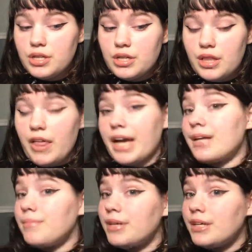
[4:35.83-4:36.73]
that
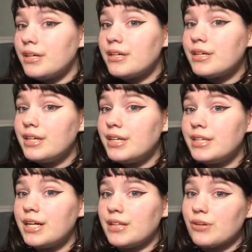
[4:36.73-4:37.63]
can be
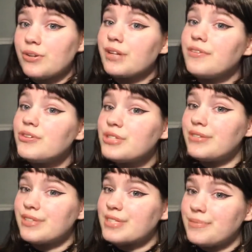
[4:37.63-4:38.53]
a little confusing
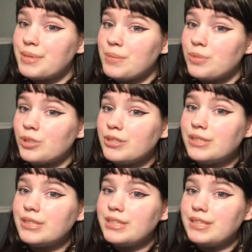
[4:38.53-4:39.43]
for some people,
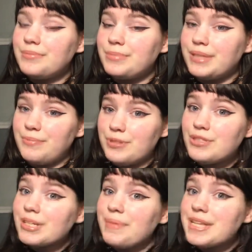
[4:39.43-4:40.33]
but
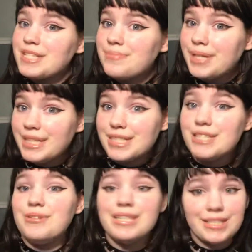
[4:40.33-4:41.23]
music-based means
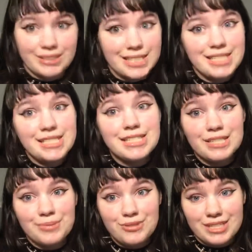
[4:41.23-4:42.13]
you need to listen to the
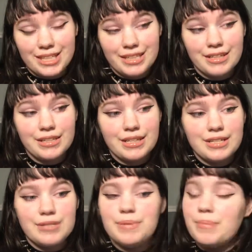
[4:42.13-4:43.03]
music
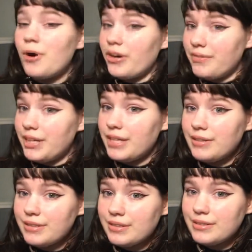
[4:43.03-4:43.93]
to be a part of it.
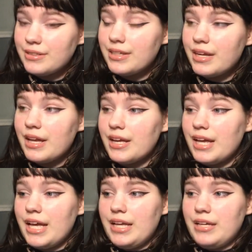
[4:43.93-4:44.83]

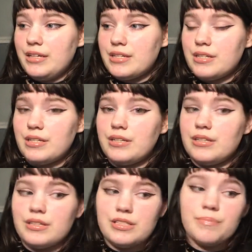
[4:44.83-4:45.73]
And
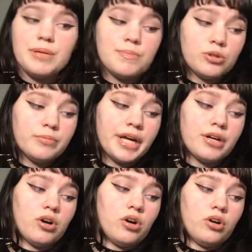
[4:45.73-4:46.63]
some people might
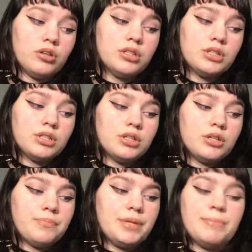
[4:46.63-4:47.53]
call
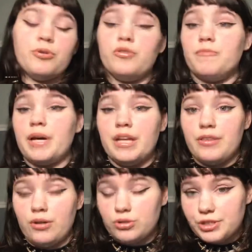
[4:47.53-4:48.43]
people who've been in
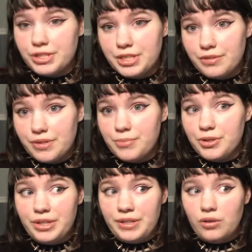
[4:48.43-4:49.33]
the alternative
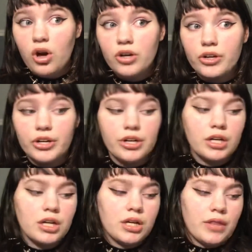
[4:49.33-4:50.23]
community longer
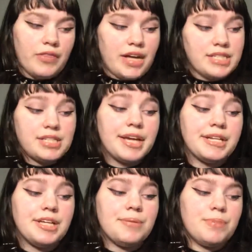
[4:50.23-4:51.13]
that that's
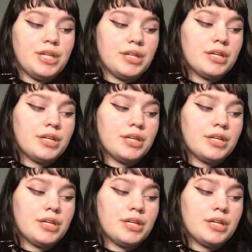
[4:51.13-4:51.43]
gatekeeping,